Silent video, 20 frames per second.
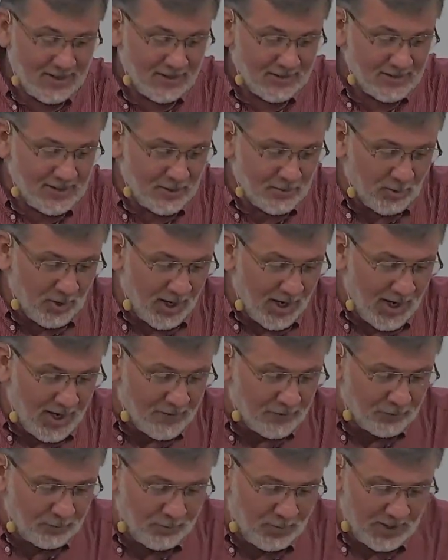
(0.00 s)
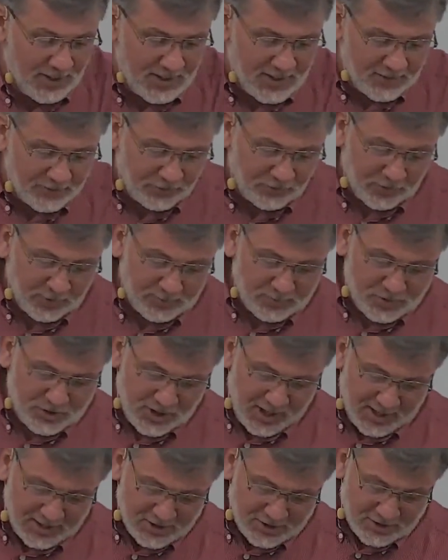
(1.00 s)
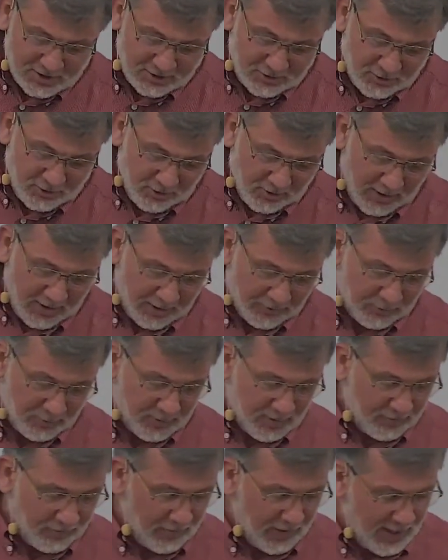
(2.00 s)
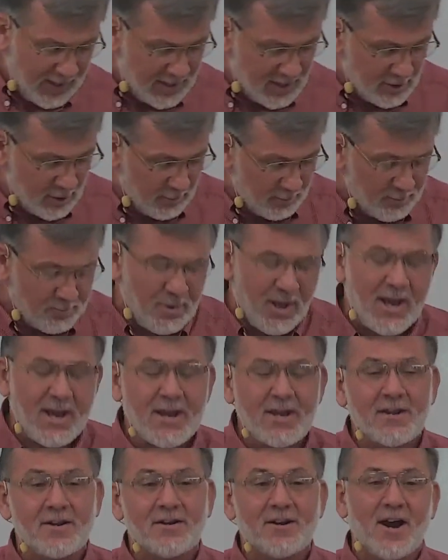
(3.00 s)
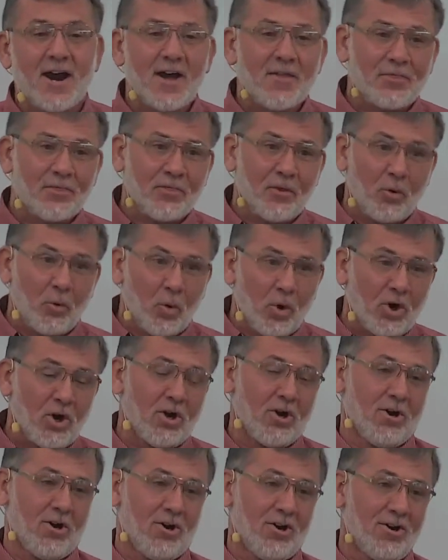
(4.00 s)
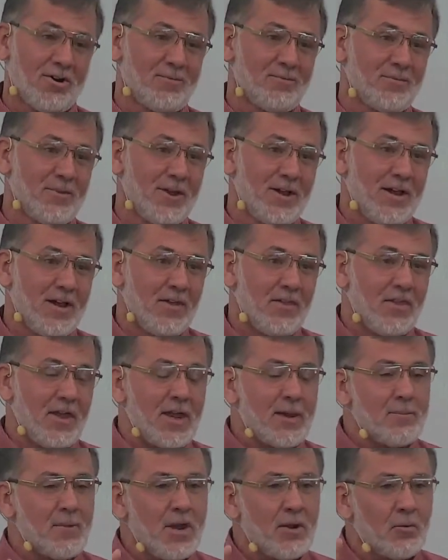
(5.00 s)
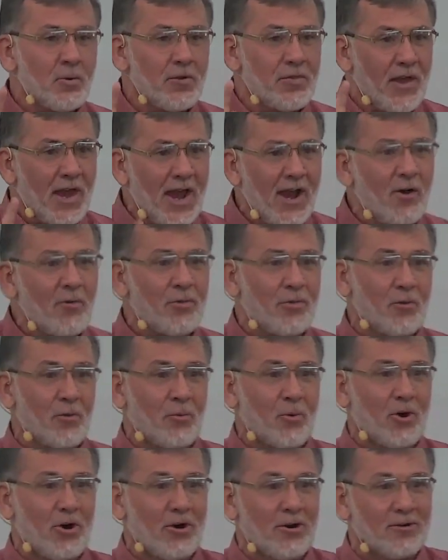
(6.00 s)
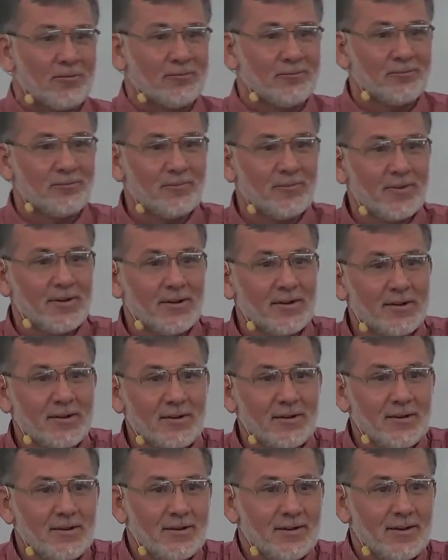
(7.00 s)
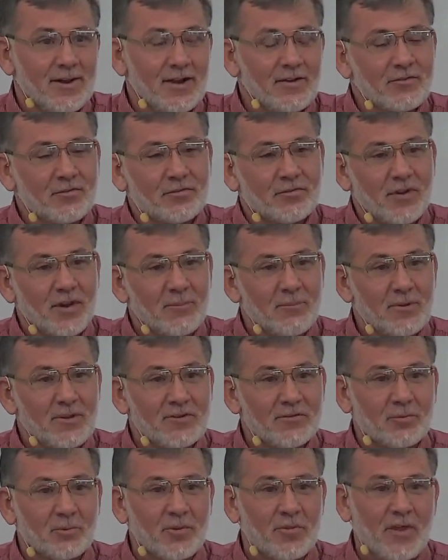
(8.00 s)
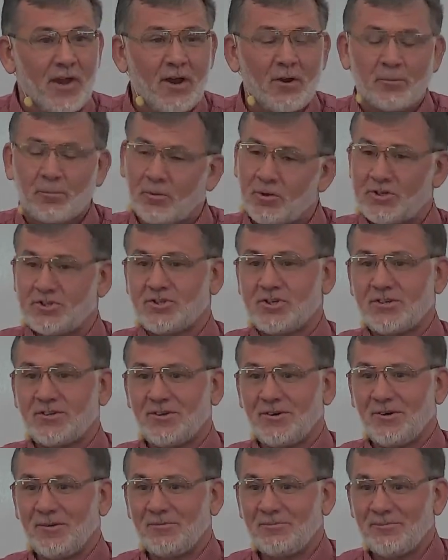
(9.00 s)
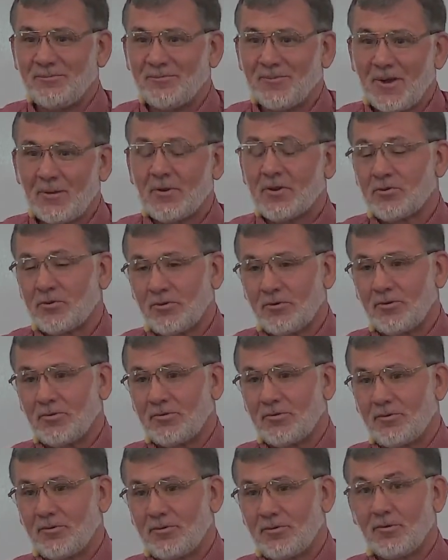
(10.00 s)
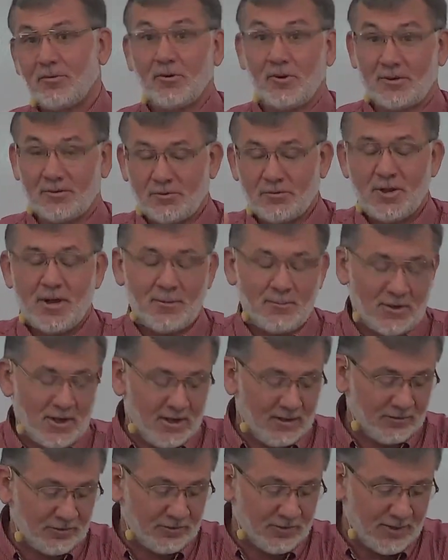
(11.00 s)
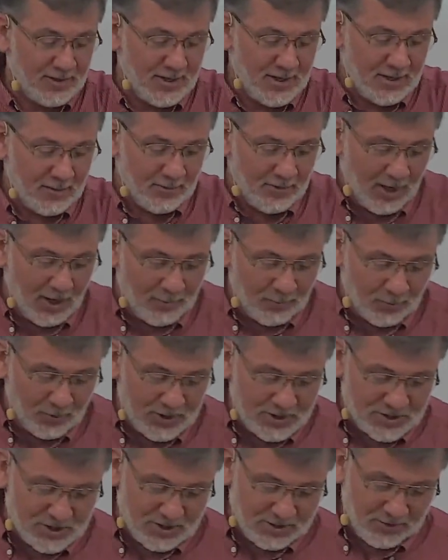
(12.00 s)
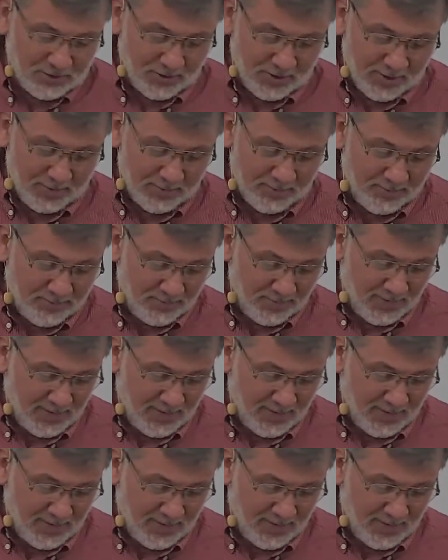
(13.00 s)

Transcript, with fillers: Ye wives, be in subjection to your husband. If any obey not the word, they may without the word. That's, that means without preaching to him. I mean, to, to, to him, yes. Without preaching to him,